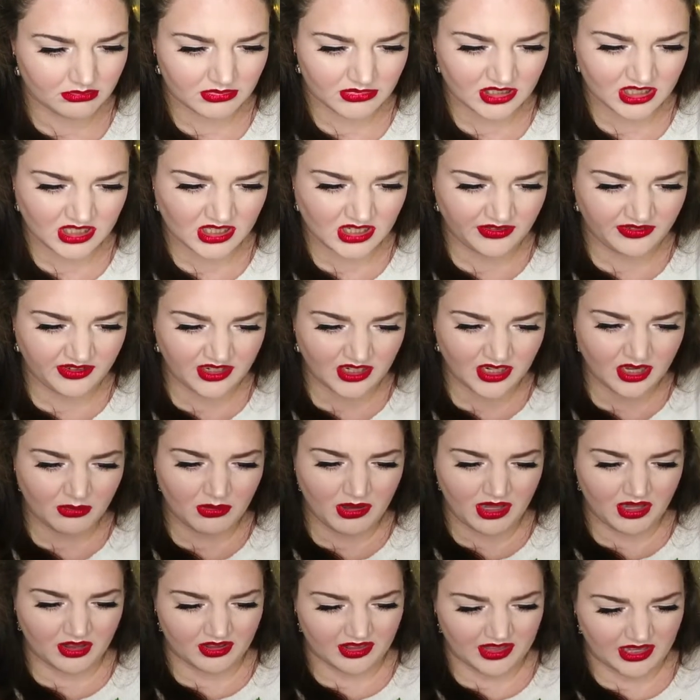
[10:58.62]
Does anything come
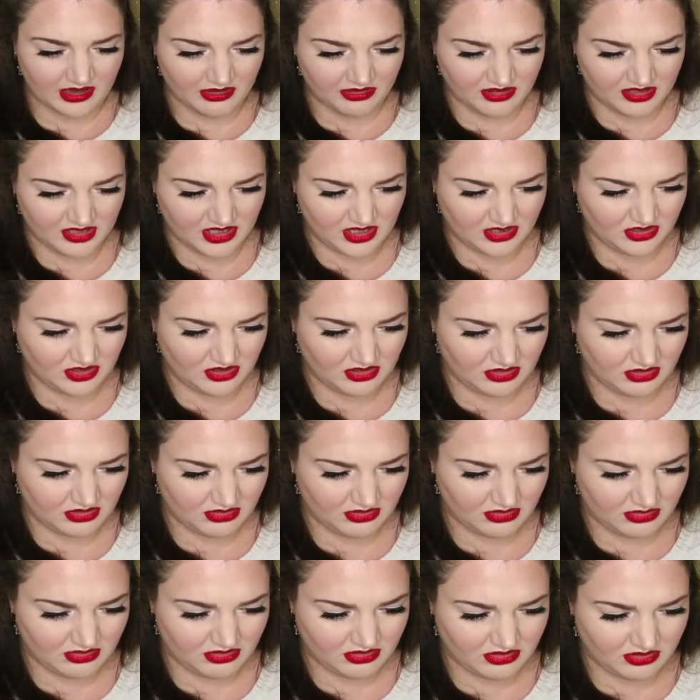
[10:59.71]
out of that, or is it
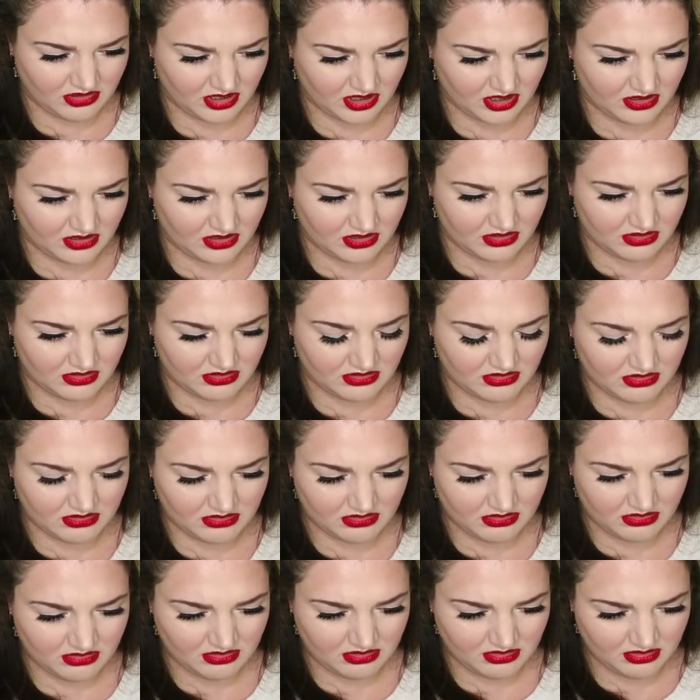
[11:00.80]
just
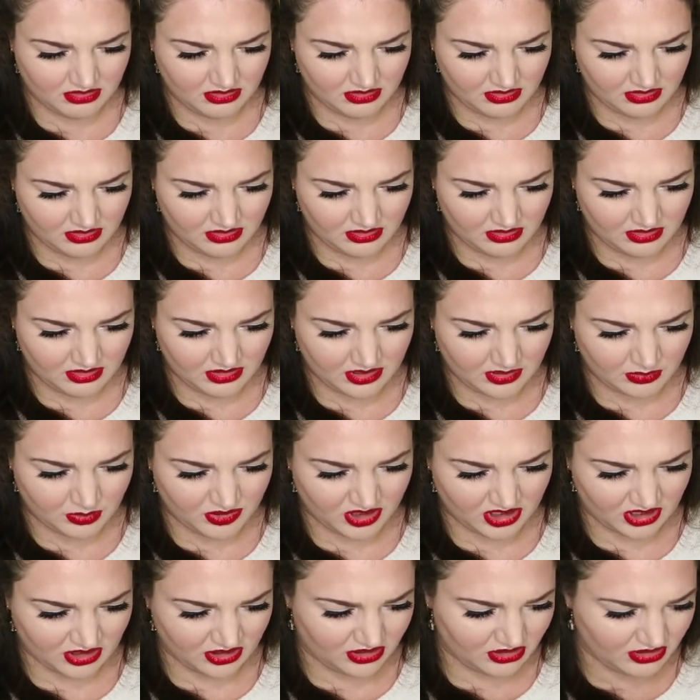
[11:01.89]
a
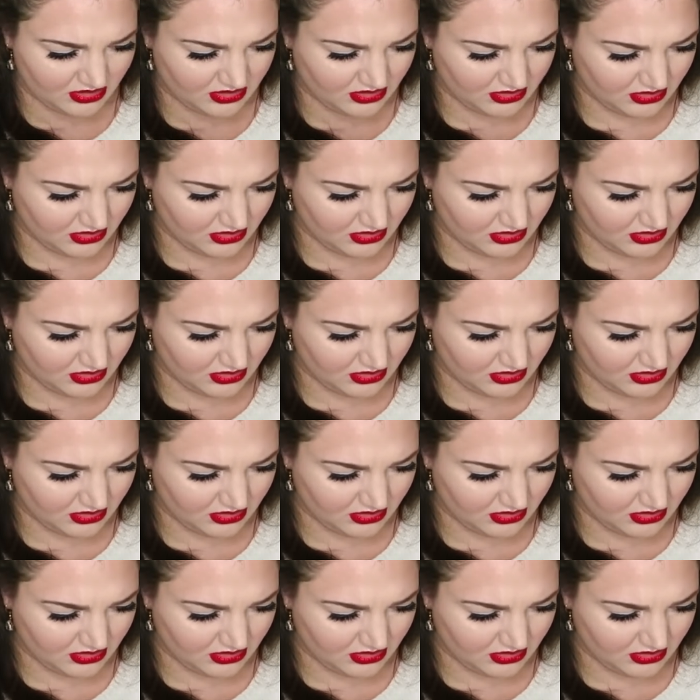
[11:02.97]
brush?